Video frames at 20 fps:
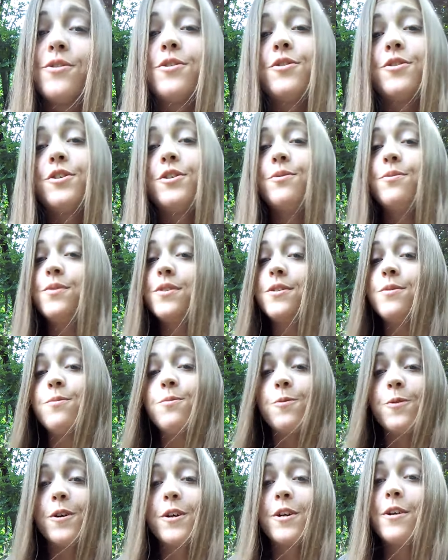So she was
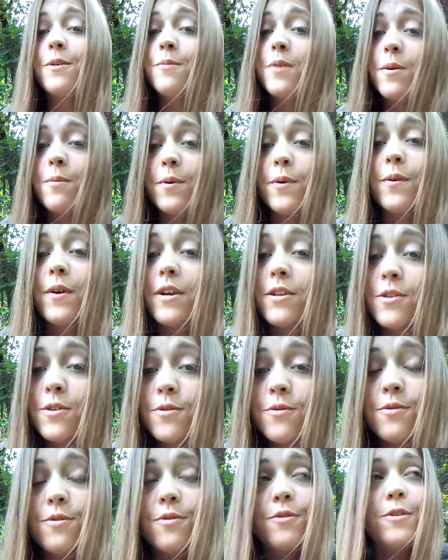working while we were at
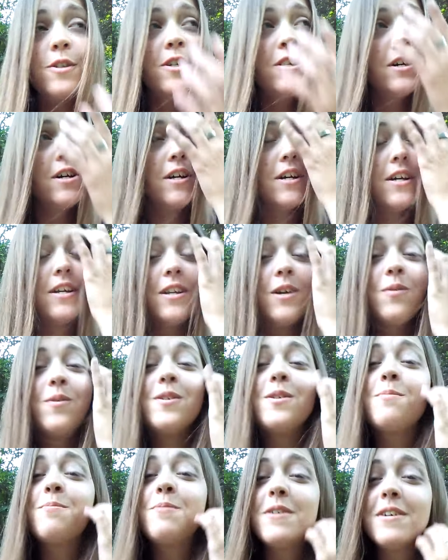school. And there
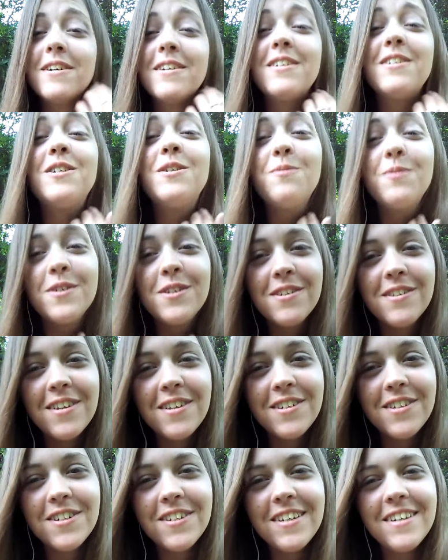was a period she was a
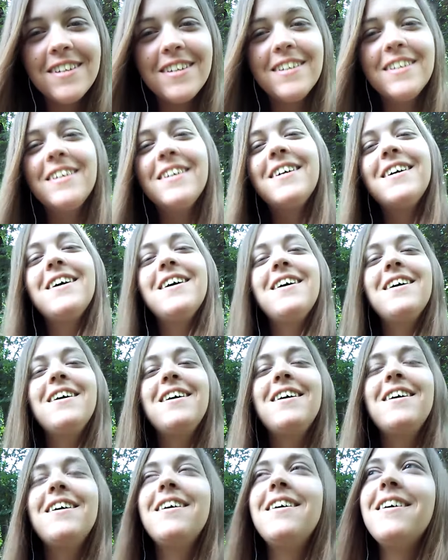lunch lady.
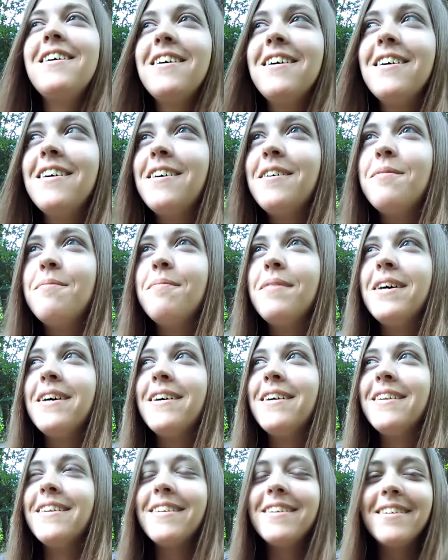Uh,
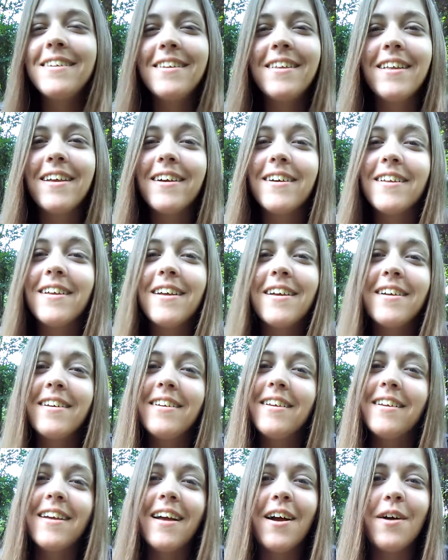man, uh,
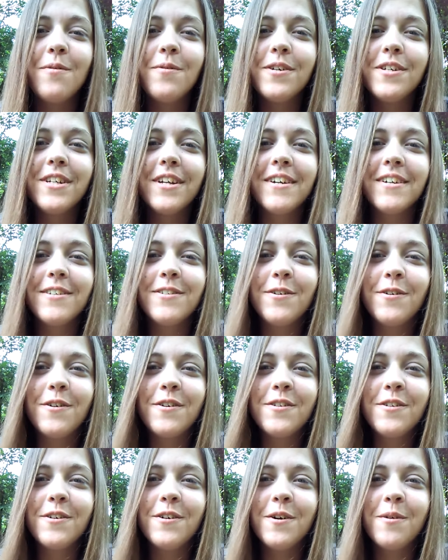I wish I could
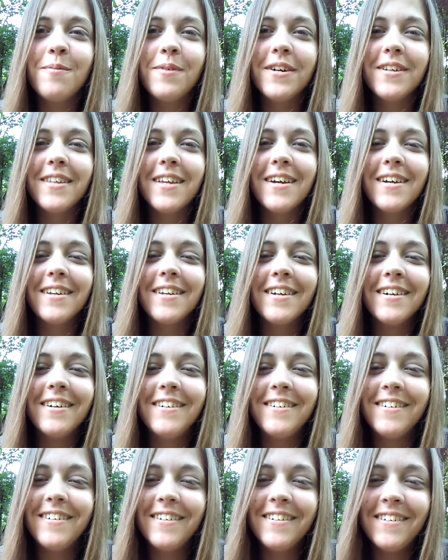talk to her about that now.